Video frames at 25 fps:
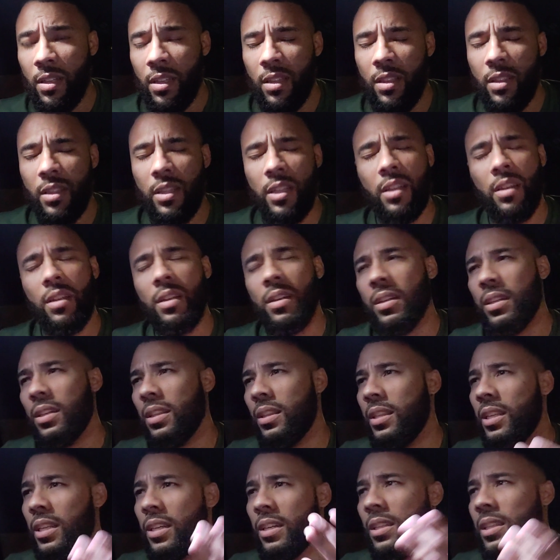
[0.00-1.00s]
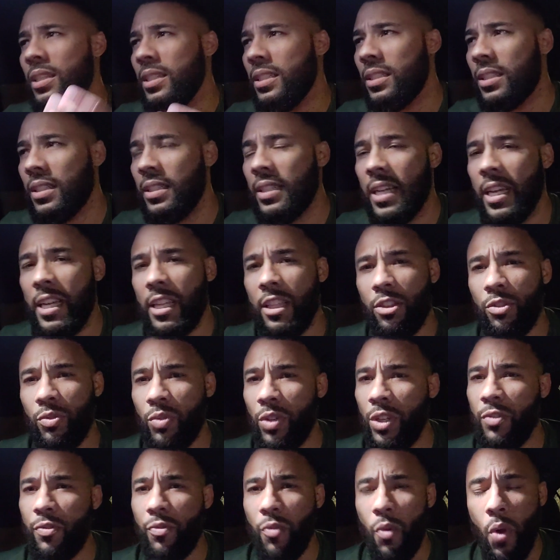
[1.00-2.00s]
Literally today,
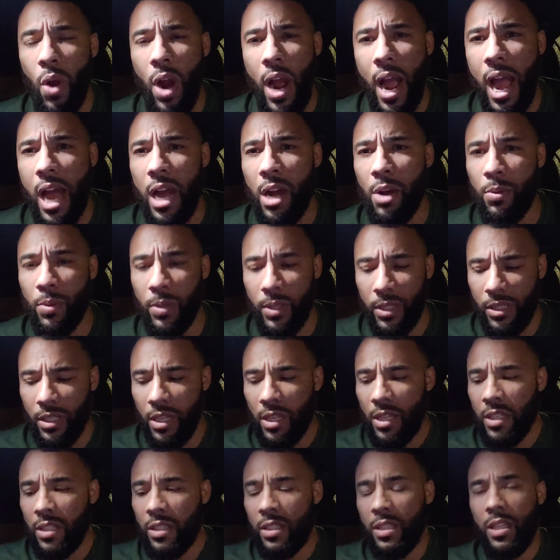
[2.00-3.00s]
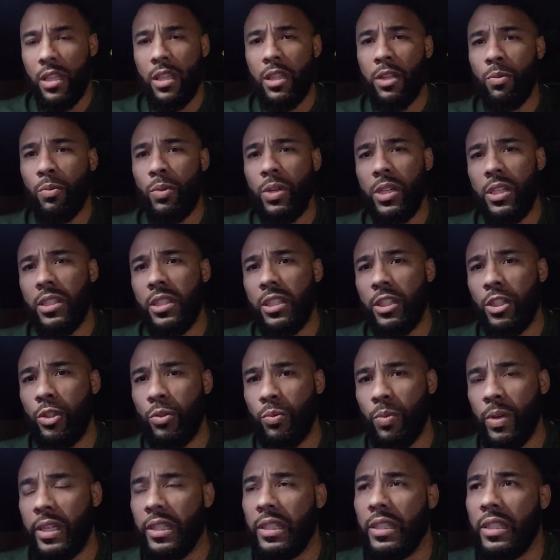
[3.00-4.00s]
3-4 hours dealing with a
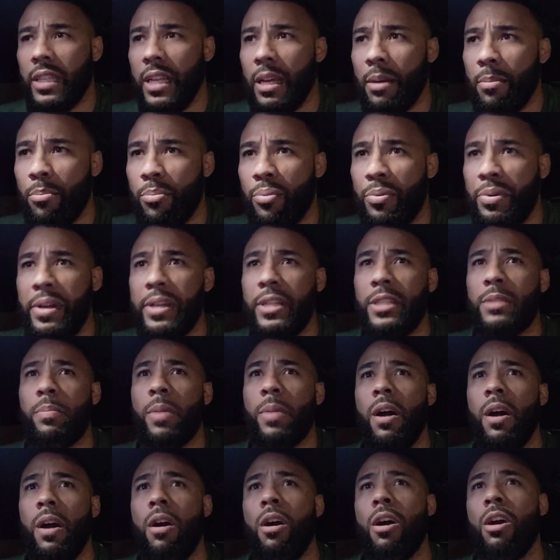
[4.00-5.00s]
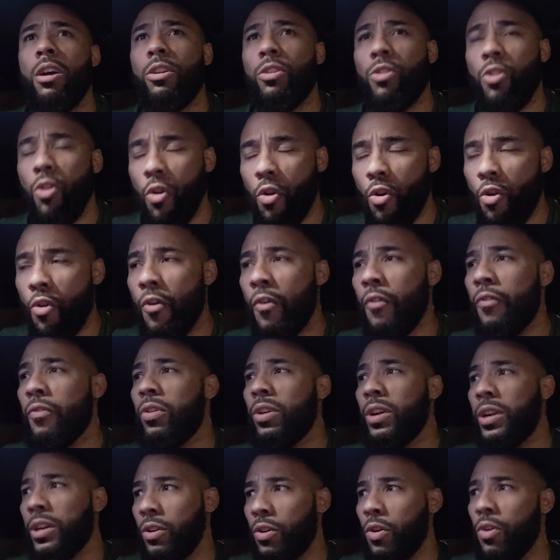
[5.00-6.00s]
situation that breaks heart
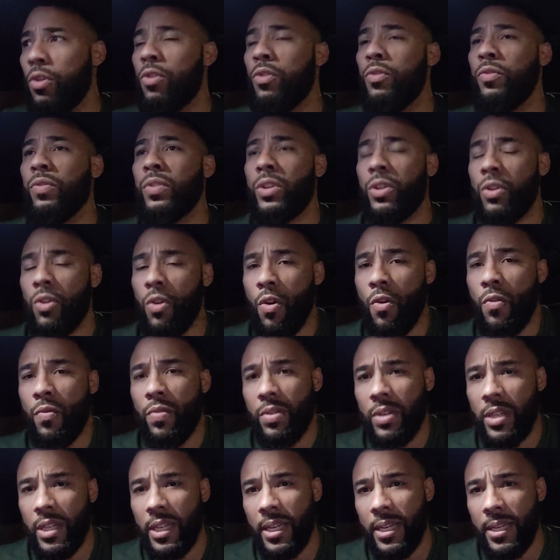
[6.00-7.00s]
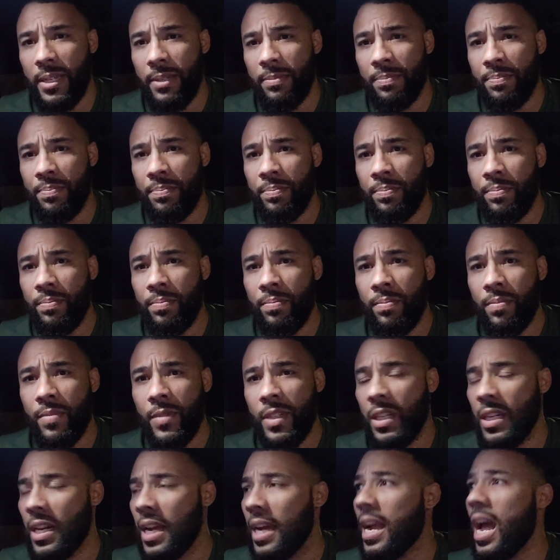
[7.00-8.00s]
over and over and over again.
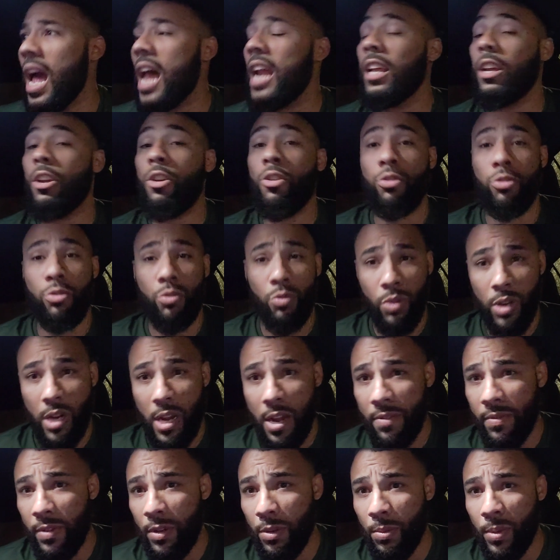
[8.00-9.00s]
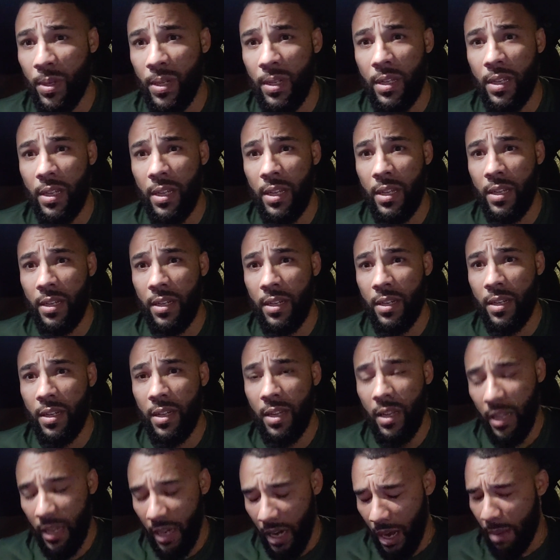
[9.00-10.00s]
And I got to go through it every weekend.
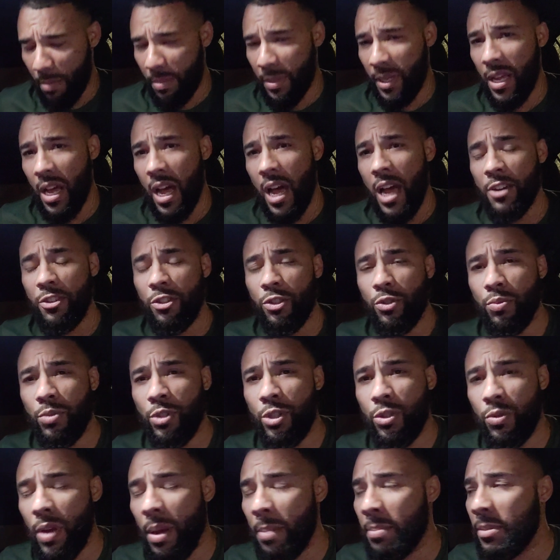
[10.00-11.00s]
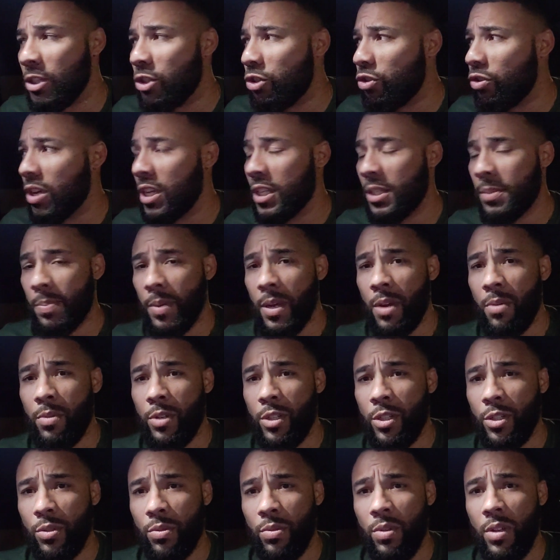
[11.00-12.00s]
And I'll be honest with you. I'll be transparent
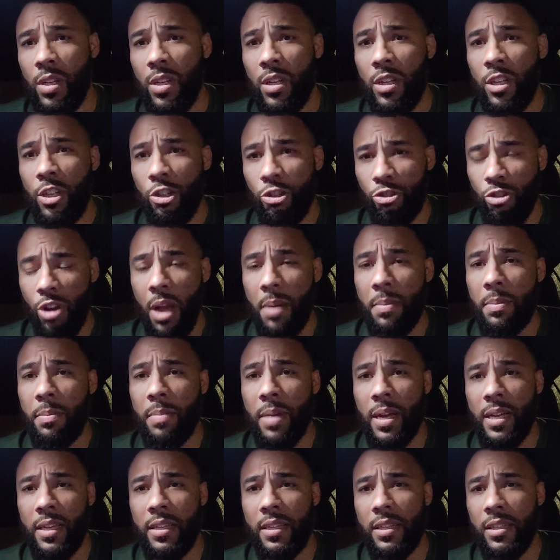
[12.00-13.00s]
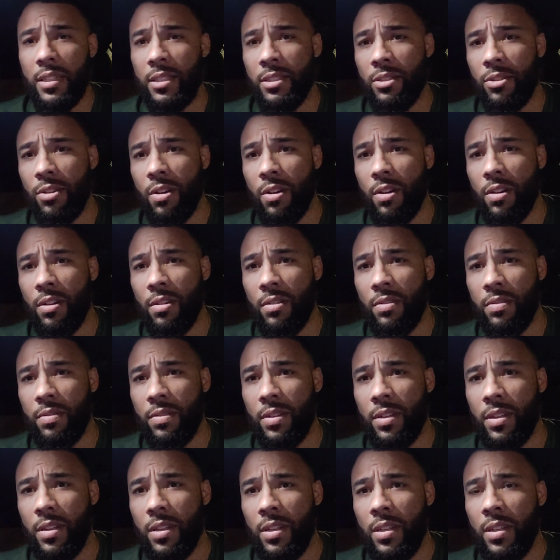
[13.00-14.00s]
with you. Dropping my kids off.
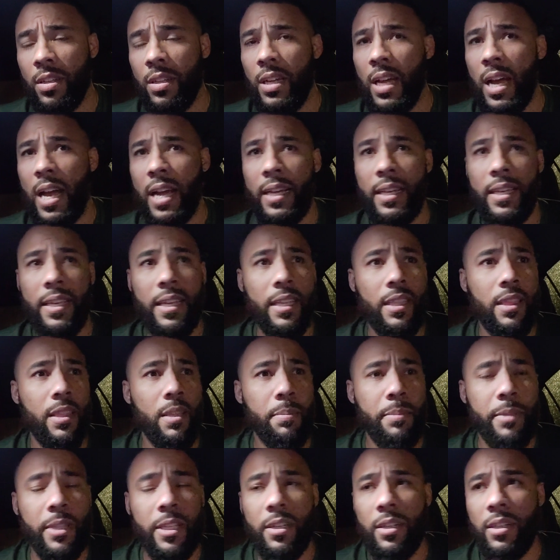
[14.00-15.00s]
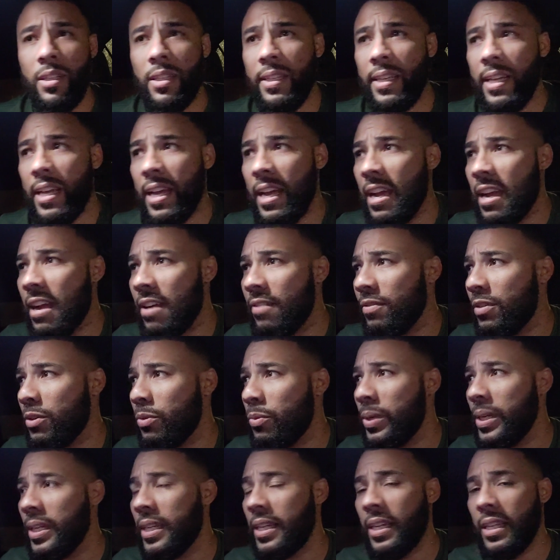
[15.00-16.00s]
I get them literally every
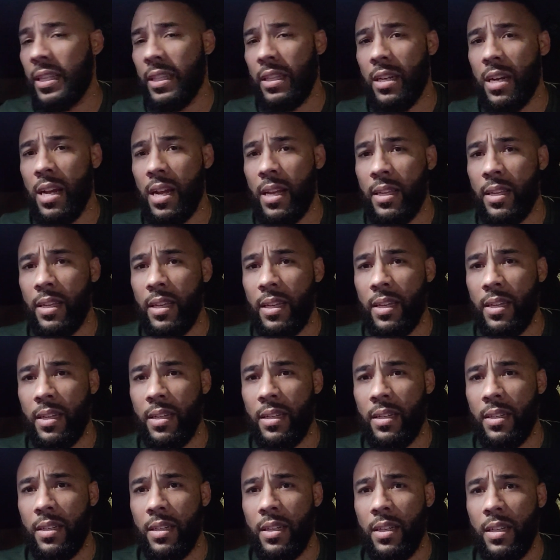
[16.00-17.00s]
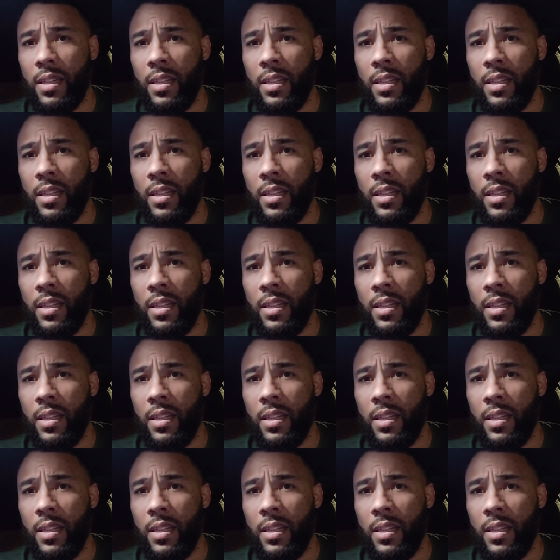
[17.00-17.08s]
weekend that I can.